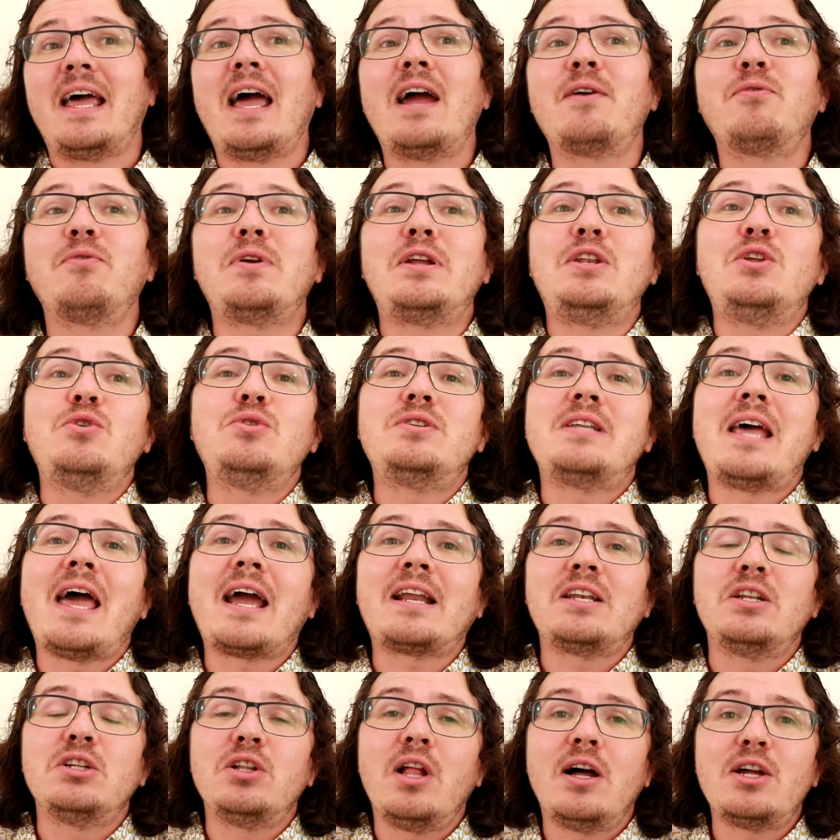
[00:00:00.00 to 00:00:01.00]
Every new
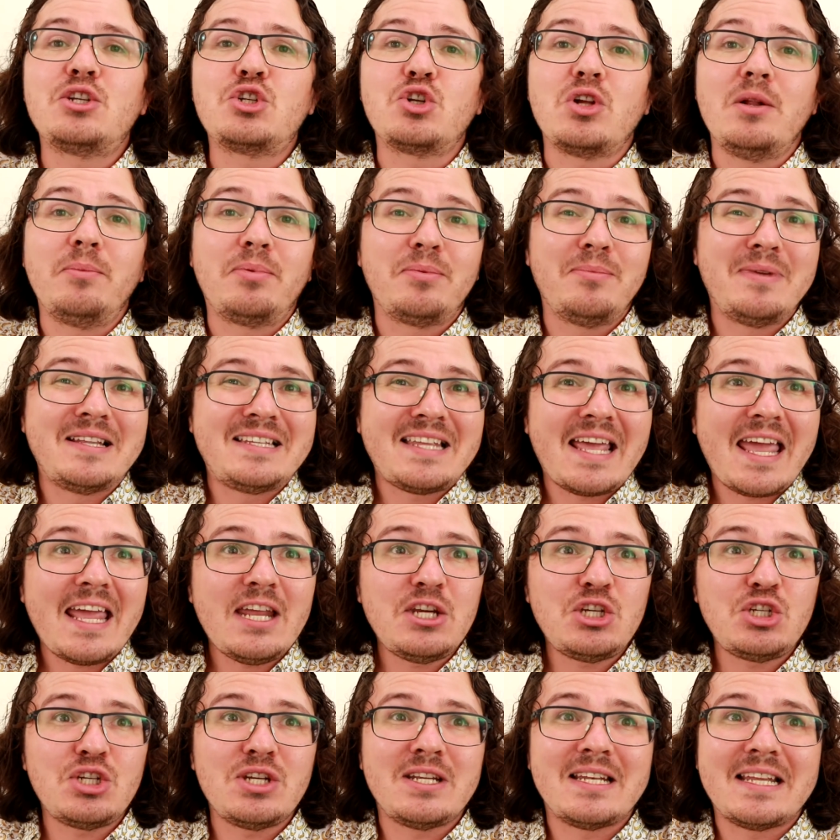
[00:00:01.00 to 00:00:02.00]
technological
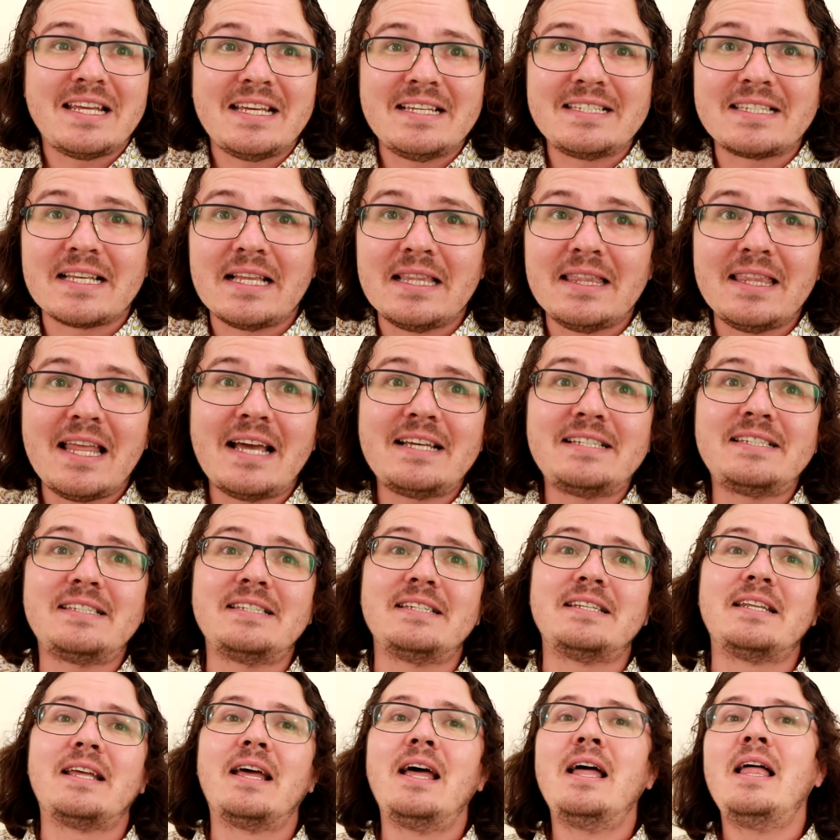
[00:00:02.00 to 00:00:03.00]
implementation is a
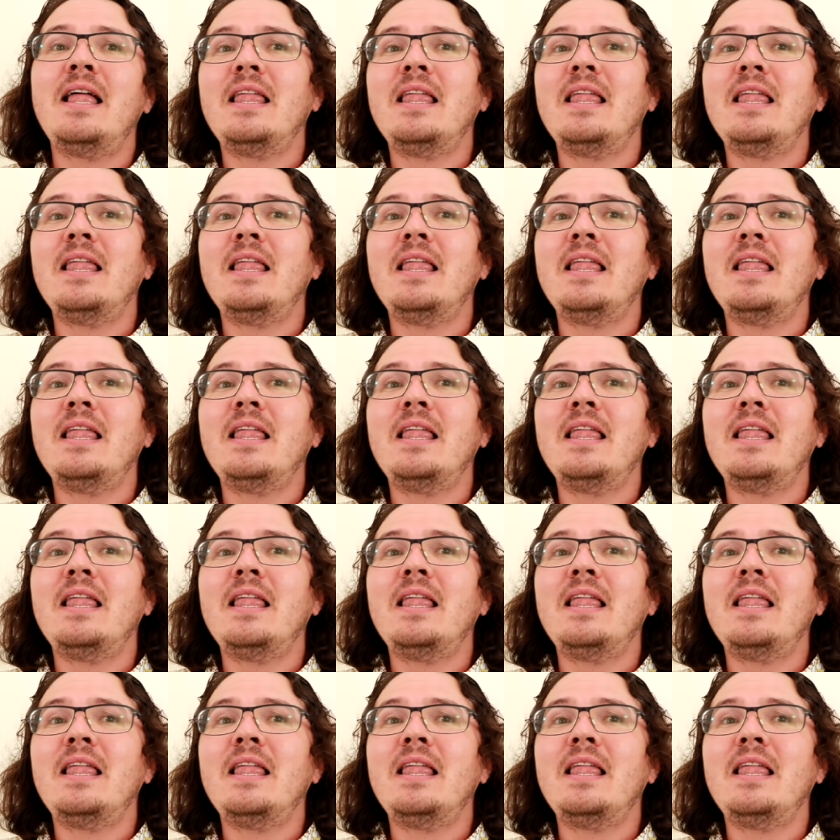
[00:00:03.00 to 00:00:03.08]
lesson.